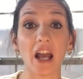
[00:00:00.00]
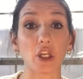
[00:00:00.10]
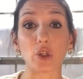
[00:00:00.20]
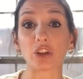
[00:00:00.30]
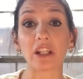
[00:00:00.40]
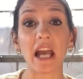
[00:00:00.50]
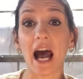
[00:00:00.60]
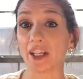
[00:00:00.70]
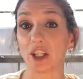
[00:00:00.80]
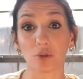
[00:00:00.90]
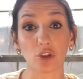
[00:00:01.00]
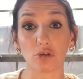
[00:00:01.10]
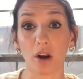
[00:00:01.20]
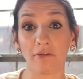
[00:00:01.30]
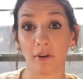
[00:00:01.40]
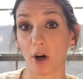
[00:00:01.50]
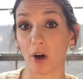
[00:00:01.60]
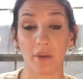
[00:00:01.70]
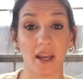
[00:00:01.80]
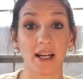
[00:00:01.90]
Usually I don't stray from
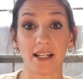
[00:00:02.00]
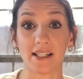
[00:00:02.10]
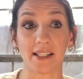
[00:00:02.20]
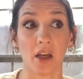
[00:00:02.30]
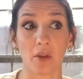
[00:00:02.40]
her because